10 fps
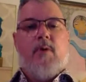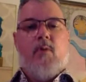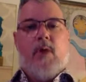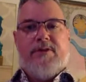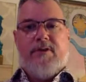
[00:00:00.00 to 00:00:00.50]

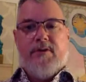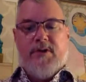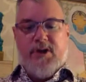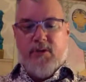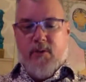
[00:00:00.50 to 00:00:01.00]
whether
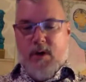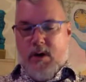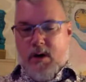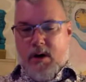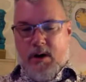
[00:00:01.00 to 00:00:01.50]
you
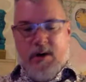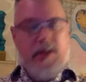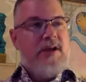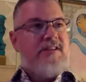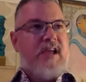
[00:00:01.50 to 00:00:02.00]
are
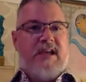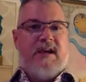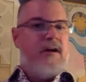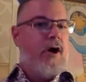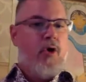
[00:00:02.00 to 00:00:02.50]

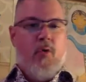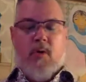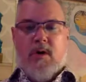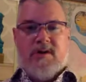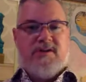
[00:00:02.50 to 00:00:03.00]
taking a
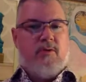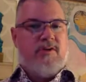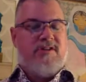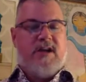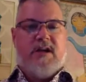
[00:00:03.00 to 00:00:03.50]
course
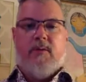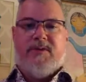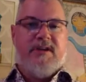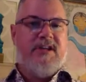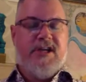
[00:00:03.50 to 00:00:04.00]
or studying
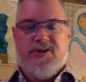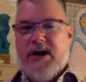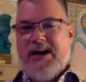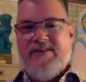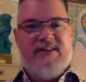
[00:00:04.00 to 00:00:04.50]
with a teacher
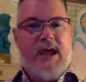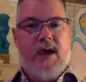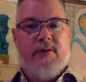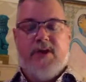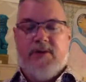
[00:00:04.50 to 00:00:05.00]
out of
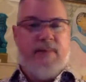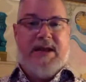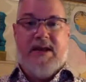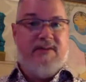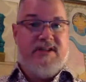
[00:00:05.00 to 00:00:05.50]
town that you
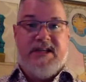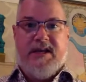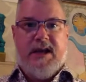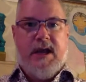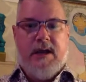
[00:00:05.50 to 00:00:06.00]
may never
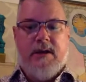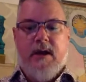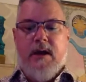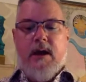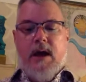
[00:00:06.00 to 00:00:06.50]
see again,
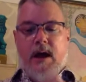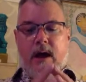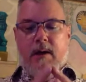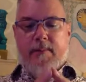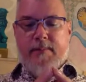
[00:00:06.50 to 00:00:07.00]

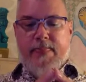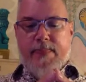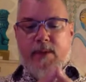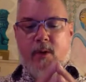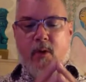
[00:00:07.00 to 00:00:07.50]

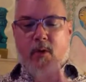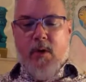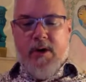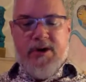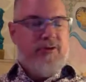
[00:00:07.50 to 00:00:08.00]

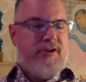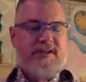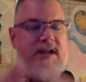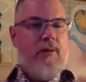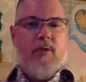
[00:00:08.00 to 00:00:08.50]
or you're
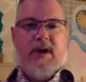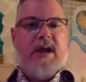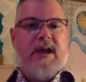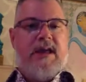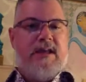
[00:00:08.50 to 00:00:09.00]
just
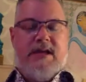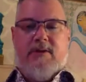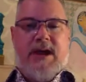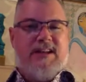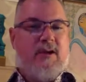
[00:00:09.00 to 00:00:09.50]
networking and
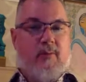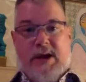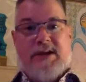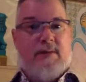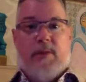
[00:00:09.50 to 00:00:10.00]
interacting
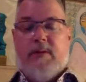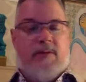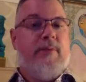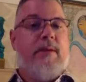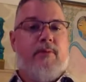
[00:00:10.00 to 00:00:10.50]
randomly
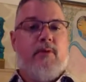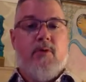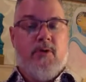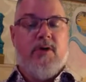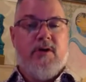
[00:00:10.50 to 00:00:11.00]
with people
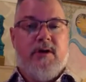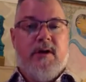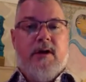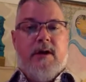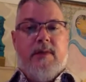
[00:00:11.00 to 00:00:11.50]
who could
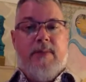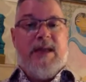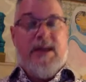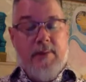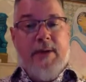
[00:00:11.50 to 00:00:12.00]

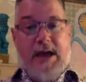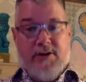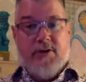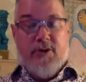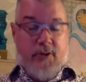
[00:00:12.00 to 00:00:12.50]
make an
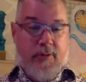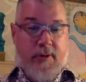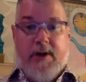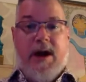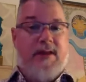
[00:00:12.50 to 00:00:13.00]
impact on your
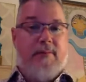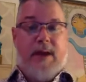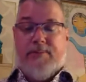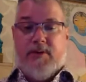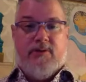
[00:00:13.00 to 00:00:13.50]
career, either
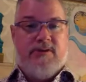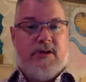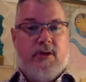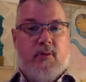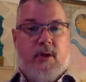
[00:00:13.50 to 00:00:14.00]
by
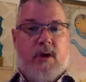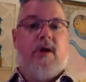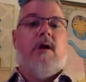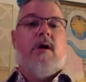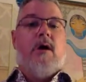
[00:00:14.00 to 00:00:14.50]
producing your
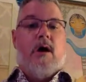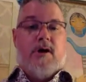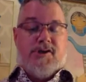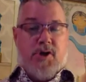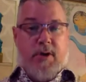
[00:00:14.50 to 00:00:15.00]
work,
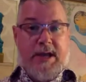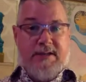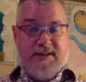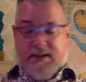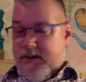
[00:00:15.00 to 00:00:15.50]

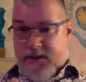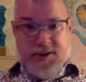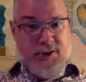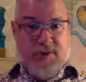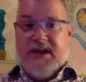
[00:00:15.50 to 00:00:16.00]

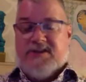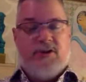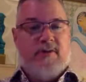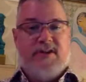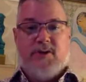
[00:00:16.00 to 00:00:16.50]
showcasing
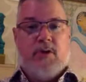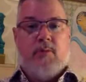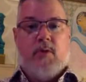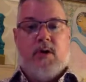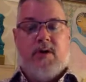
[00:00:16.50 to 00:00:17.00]
your visual
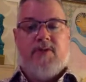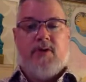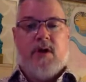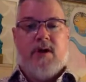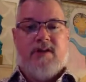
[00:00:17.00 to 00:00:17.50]
work if
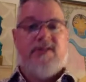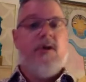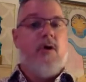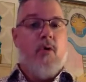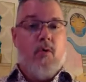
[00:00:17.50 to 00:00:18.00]
you're an artist,
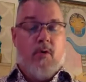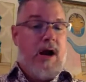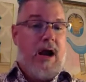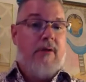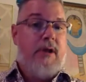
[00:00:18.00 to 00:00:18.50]
or
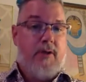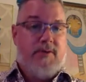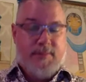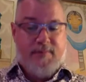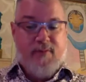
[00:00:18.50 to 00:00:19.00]
hiring you
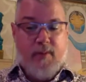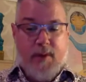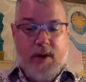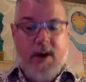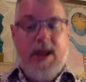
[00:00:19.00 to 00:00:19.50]
as a
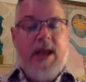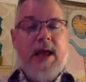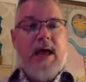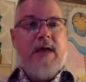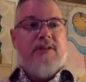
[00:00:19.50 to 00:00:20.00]
performer.
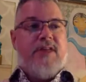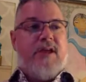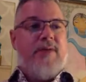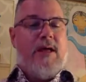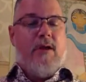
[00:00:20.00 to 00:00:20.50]
And
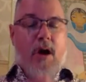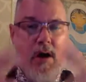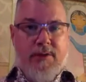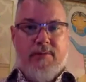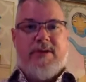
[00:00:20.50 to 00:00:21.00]
think about
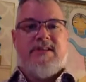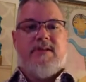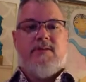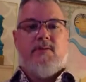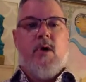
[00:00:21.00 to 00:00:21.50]
all the
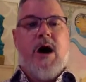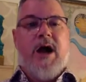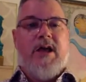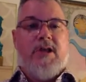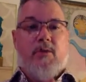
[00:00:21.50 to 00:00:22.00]
reasons
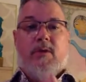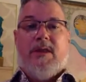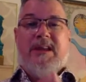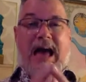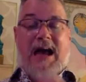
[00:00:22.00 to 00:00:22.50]
why you
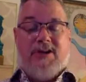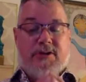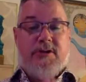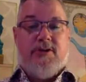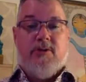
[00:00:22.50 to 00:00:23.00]
really
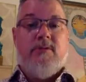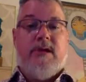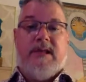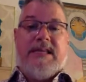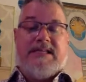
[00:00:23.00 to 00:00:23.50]
actually do
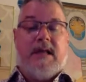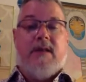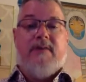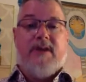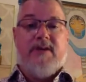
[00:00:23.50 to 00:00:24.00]
need this
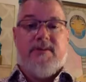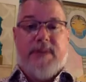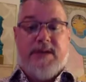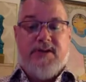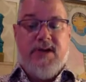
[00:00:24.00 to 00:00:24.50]
elevator
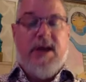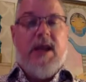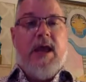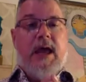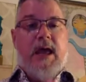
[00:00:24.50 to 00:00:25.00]
speech.
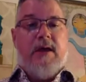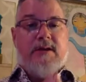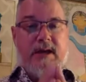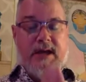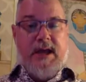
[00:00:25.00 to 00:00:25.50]

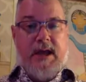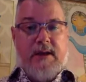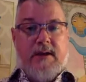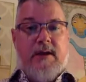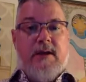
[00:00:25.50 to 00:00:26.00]
And
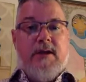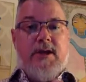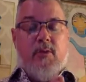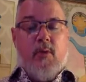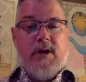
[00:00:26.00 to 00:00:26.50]
again,
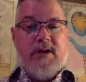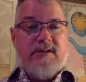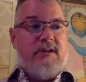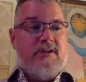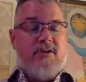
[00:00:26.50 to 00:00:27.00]
you want
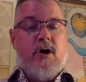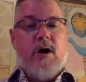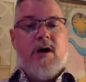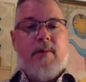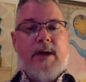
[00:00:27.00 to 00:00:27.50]
it to
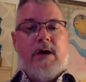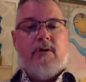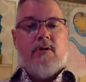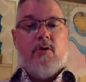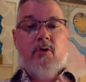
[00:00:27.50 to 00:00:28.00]
talk about
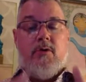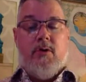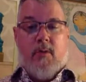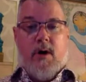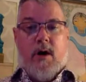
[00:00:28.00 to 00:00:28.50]
who
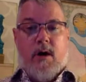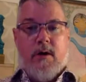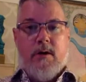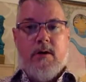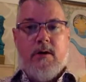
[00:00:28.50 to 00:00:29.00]
you are,